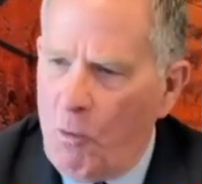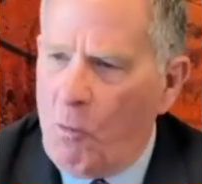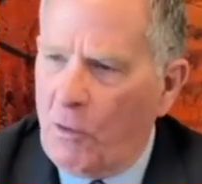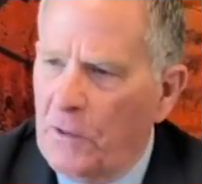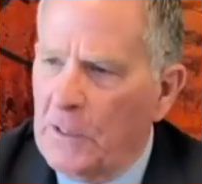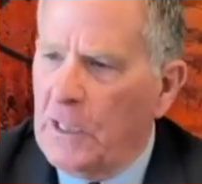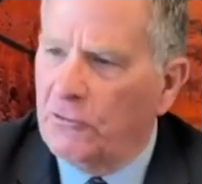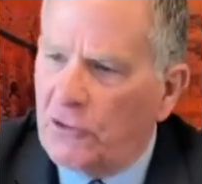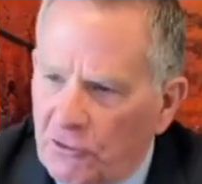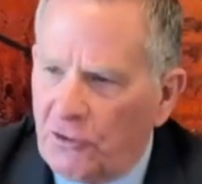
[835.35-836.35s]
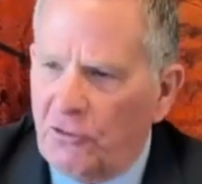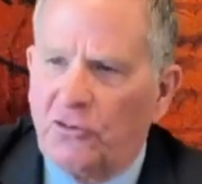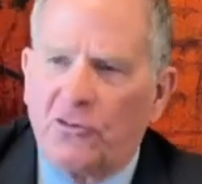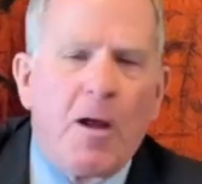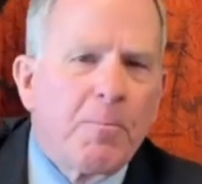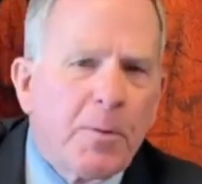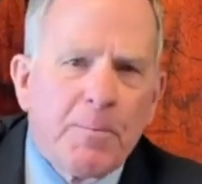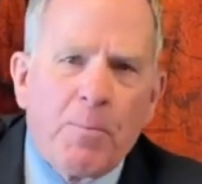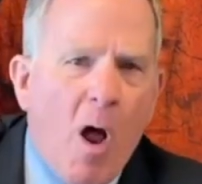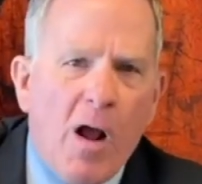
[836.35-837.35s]
or just a
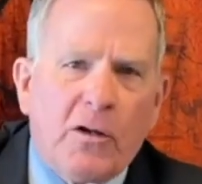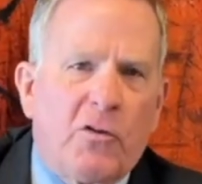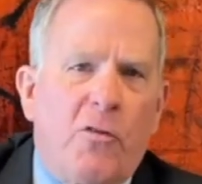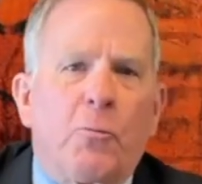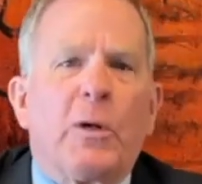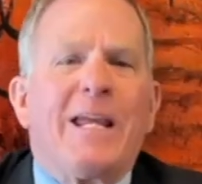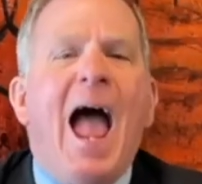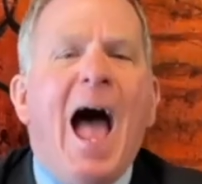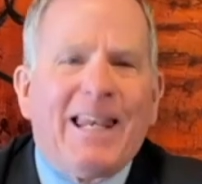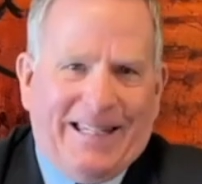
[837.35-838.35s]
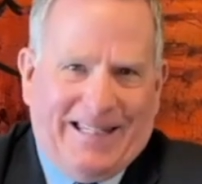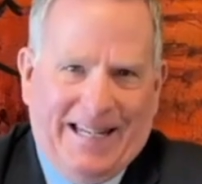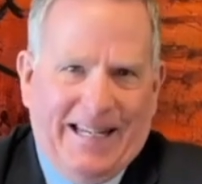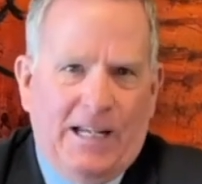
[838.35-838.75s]
stumbling block to the reality